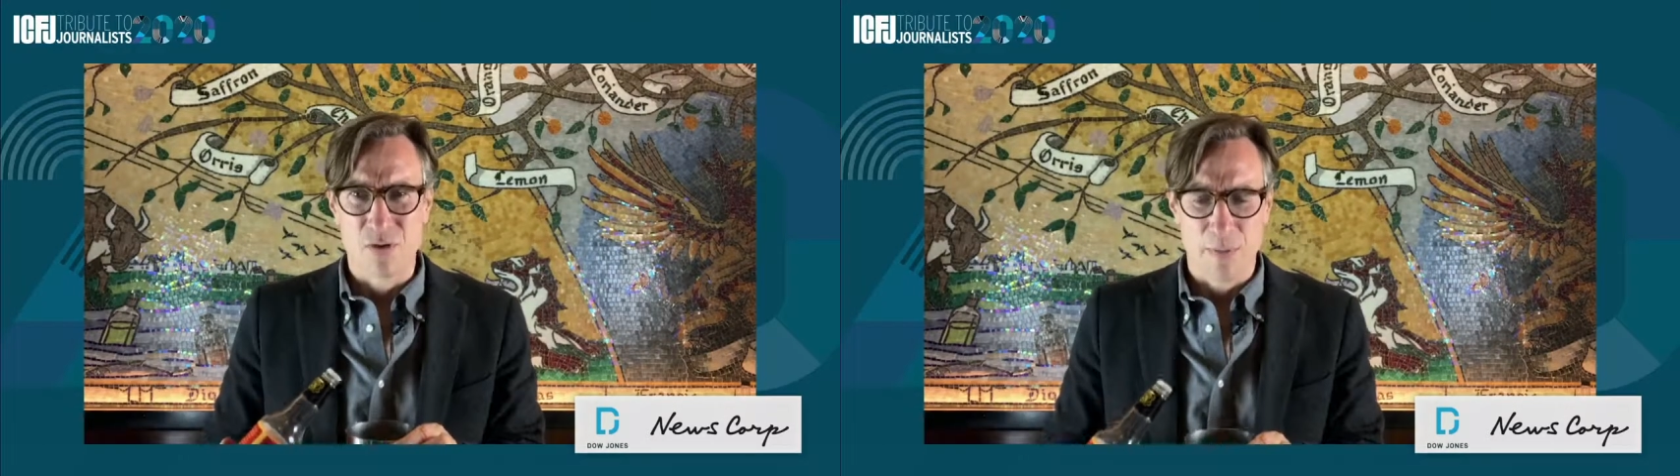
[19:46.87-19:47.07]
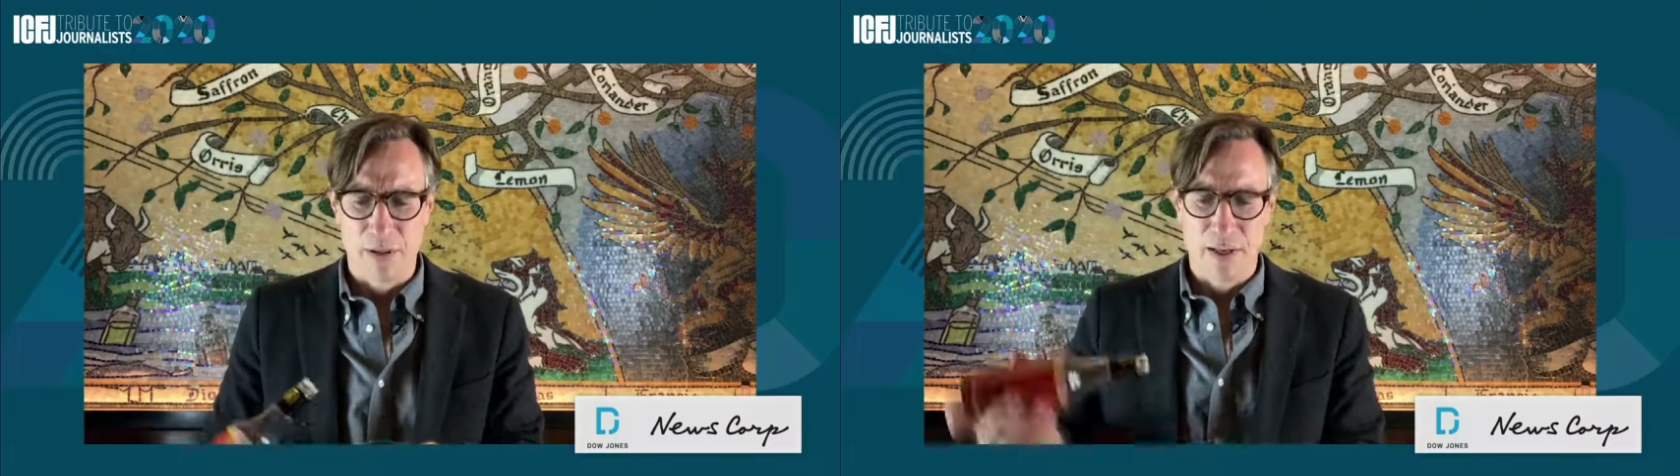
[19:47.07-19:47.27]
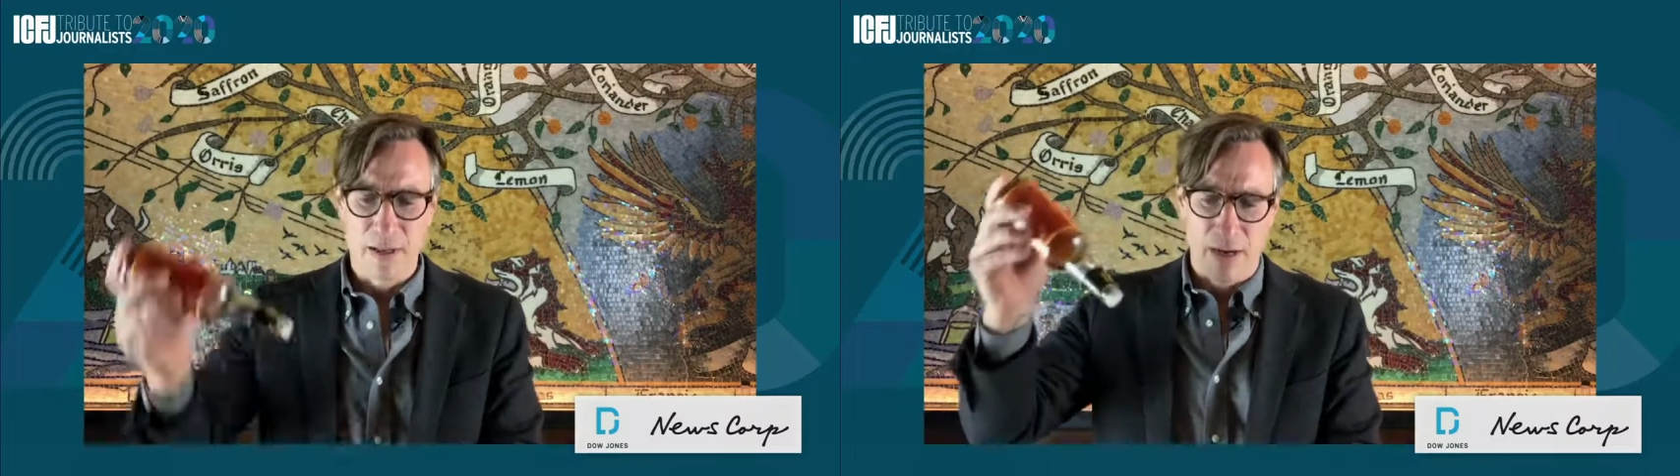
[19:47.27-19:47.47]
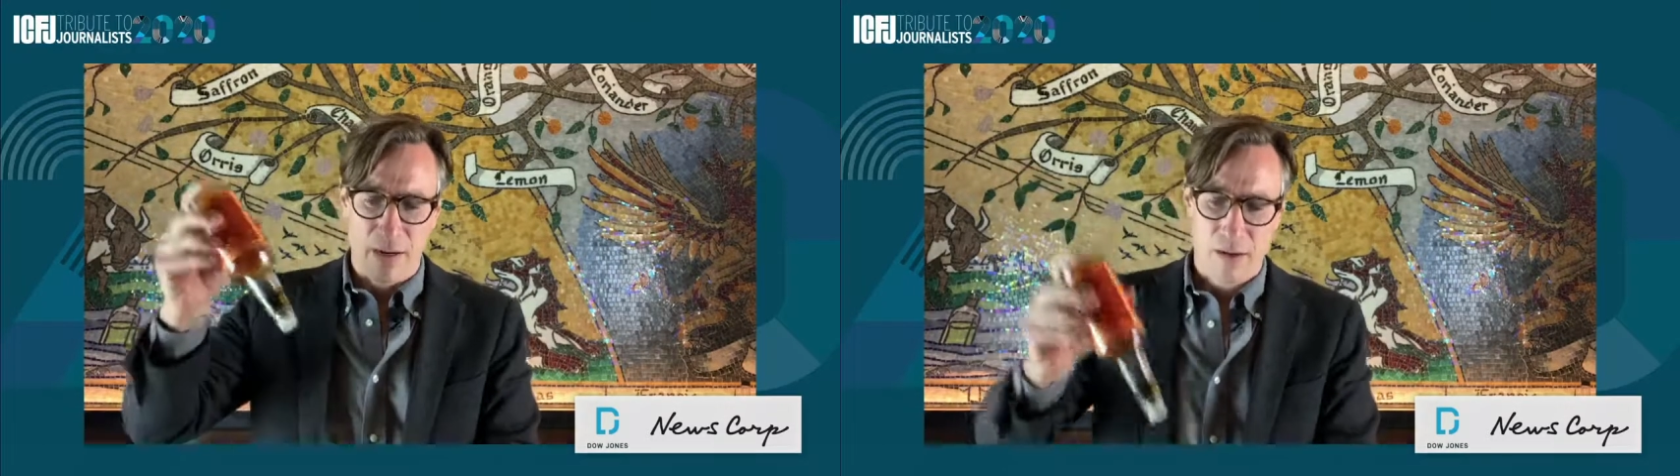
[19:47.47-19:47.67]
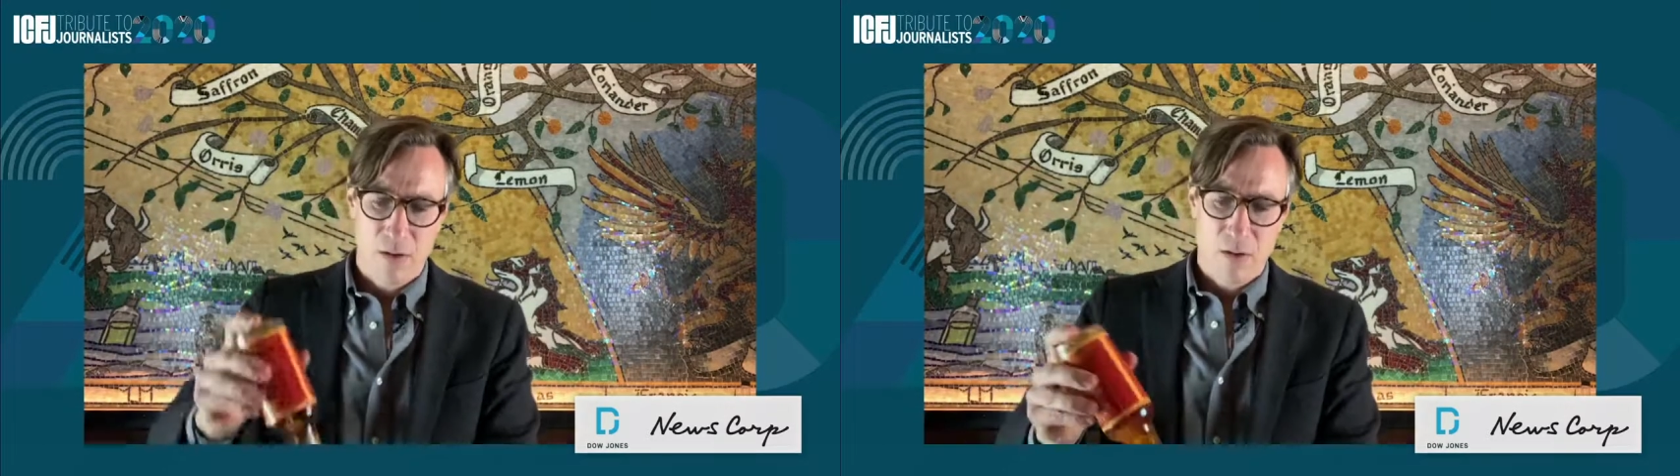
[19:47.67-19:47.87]
dribble it in
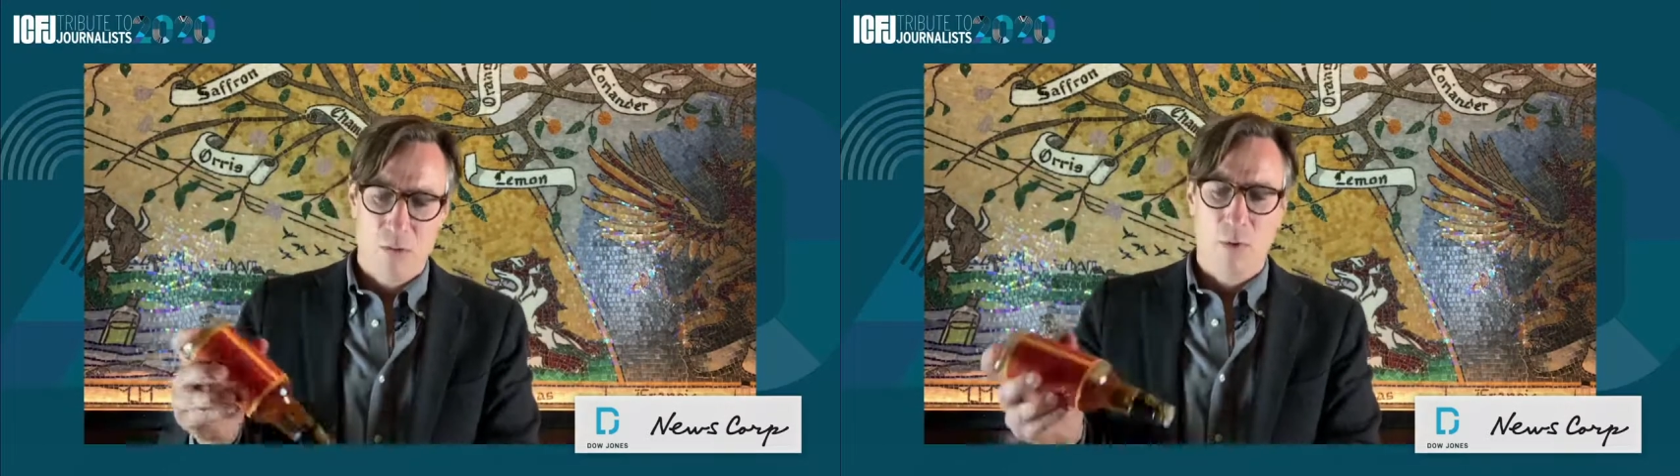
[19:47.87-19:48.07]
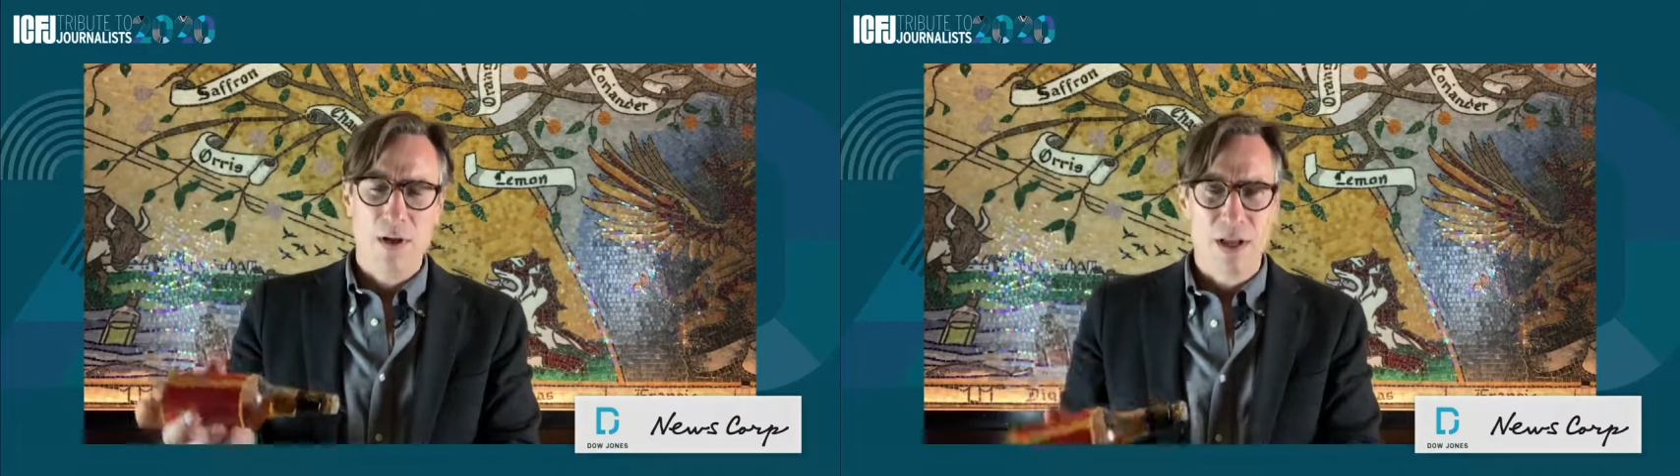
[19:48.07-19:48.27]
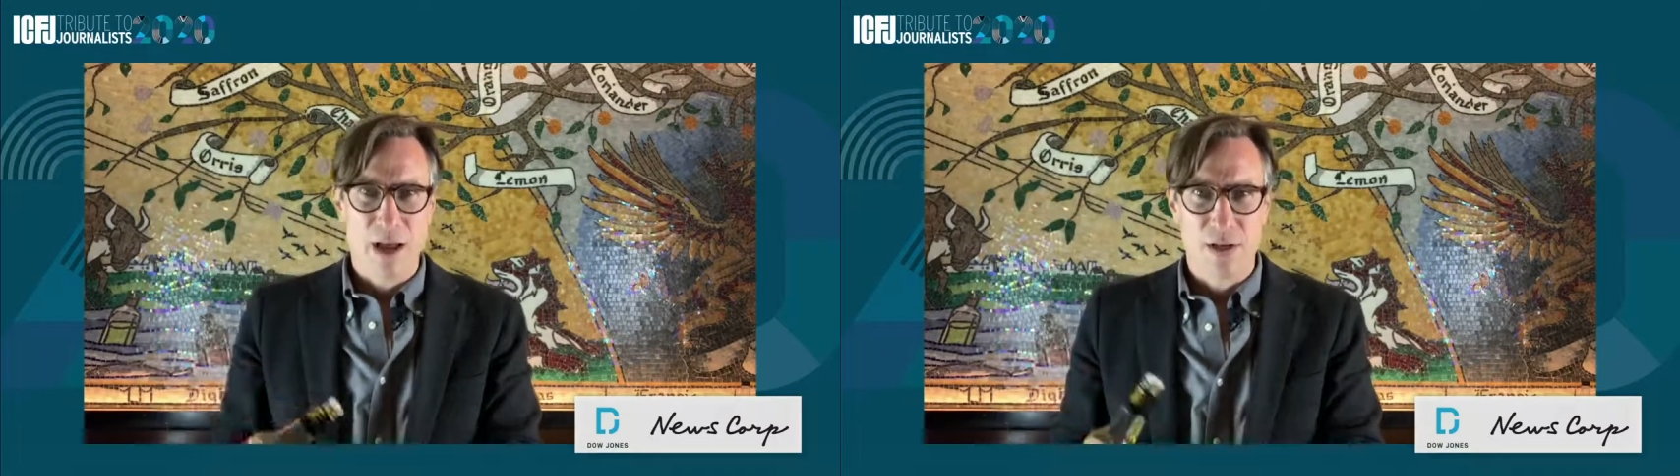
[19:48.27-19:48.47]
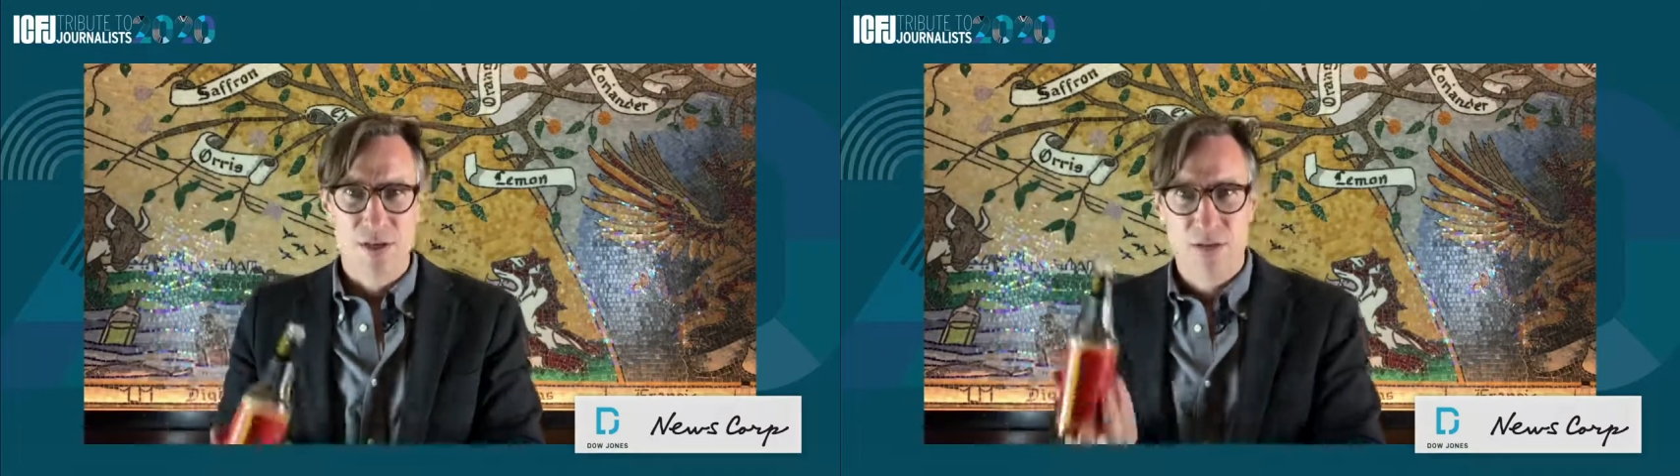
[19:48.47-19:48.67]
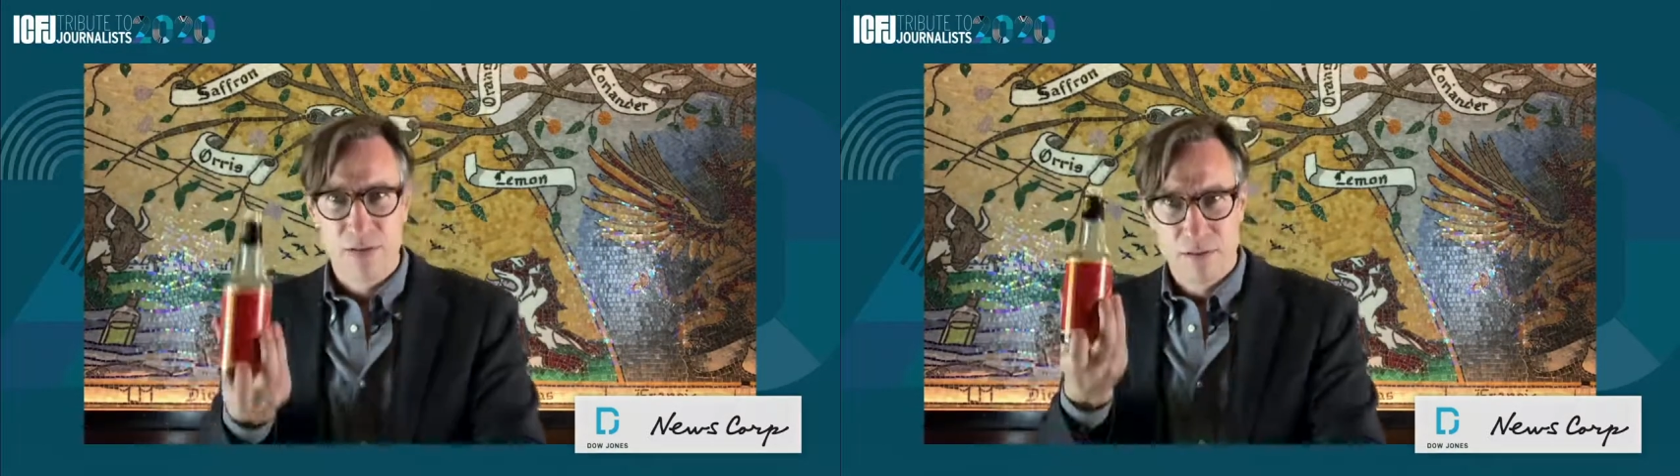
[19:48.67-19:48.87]
there. 1
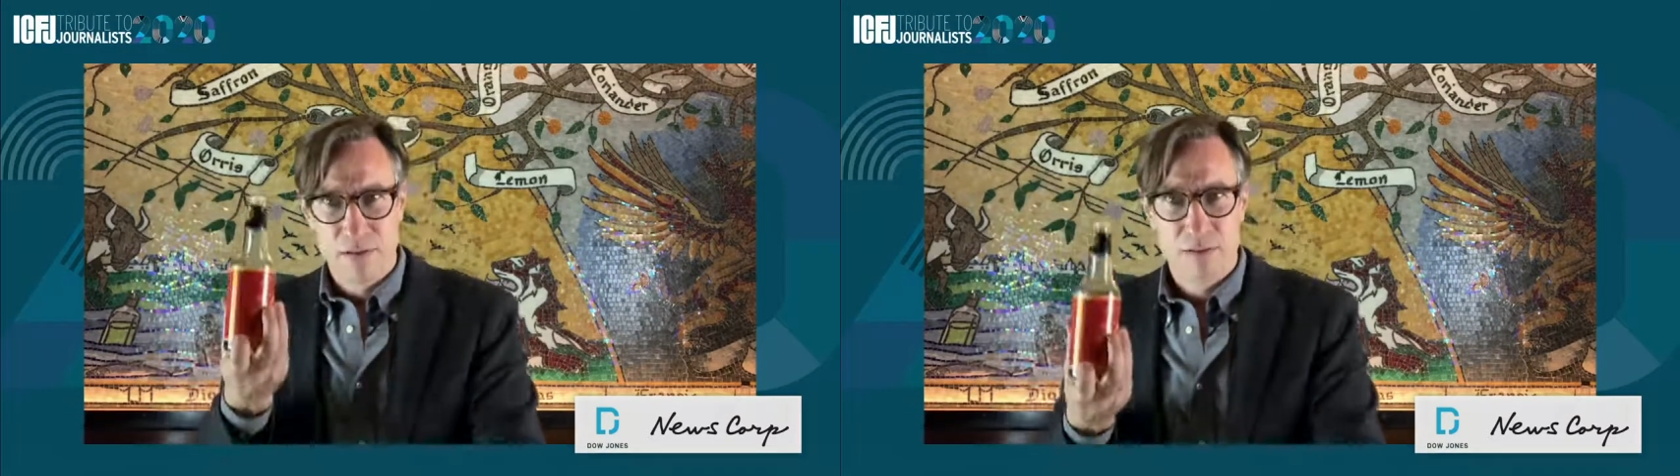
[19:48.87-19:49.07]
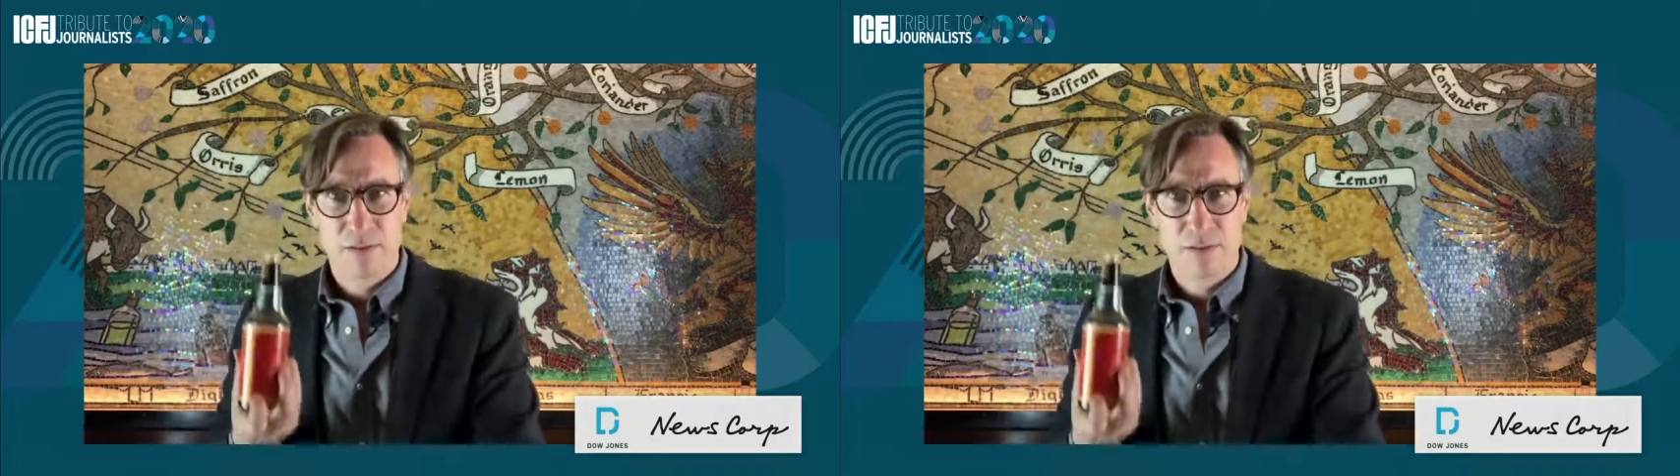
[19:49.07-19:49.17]
dash